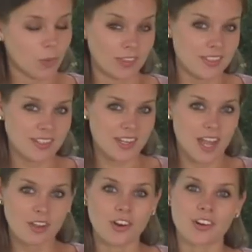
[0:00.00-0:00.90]
walnut
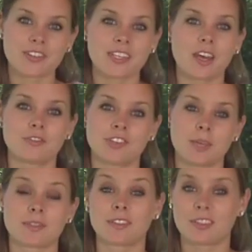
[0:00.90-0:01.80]
stock courtesy of
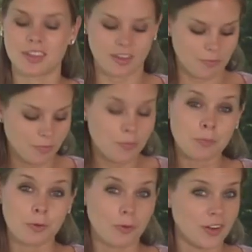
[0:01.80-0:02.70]
James Linthicum.
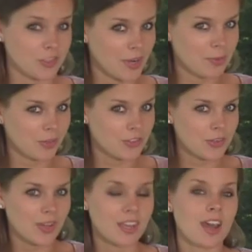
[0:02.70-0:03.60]
Before I do any more
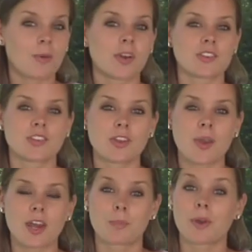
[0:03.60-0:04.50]
shooting, I want to show
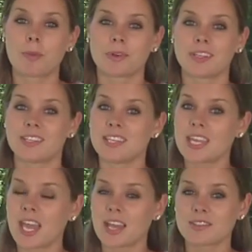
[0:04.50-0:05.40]
you how to properly
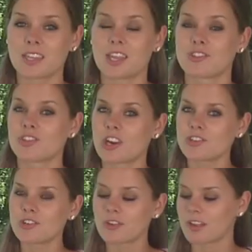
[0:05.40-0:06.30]
degas and
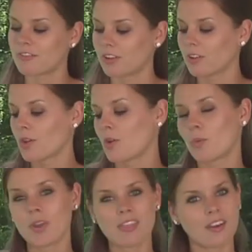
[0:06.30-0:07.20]
charge your rifle
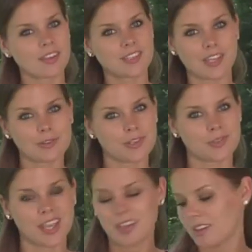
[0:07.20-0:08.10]
with a C O two
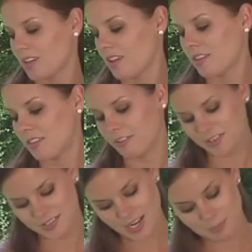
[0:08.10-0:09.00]
tank. The
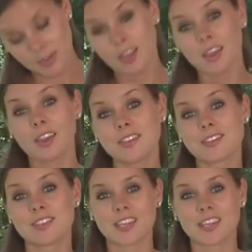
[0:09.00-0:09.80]
first step is to